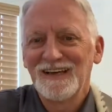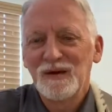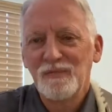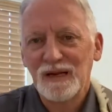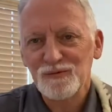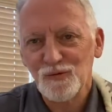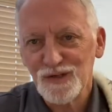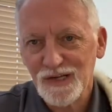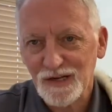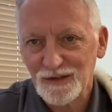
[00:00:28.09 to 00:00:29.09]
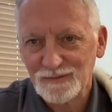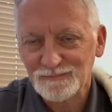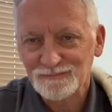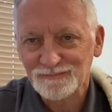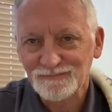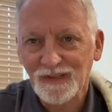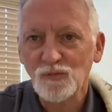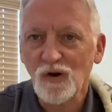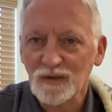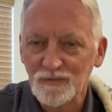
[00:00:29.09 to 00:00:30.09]
My name is Rich Kettner, and
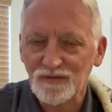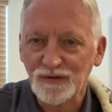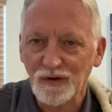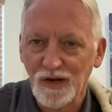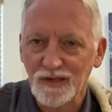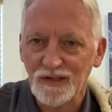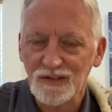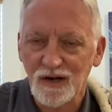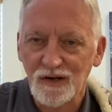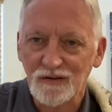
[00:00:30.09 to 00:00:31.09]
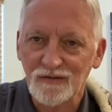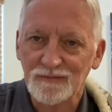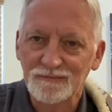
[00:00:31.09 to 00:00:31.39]
welcome to Star Night Guitars.